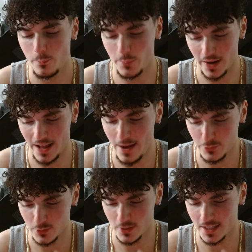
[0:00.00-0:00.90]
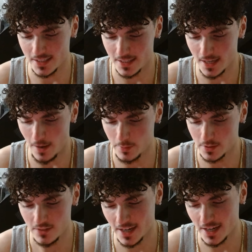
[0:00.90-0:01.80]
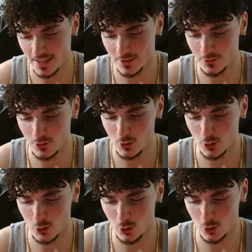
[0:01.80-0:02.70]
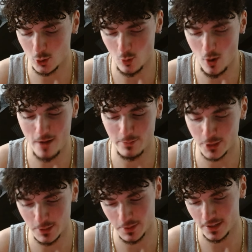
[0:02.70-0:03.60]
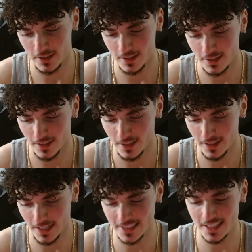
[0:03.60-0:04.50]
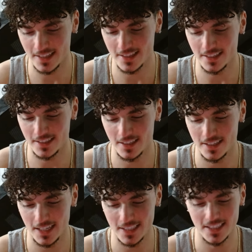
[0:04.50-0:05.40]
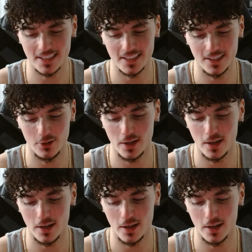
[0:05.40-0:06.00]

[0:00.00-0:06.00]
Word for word: But after this, I believe I got into drop shipping. That's like the that's like yo. Know,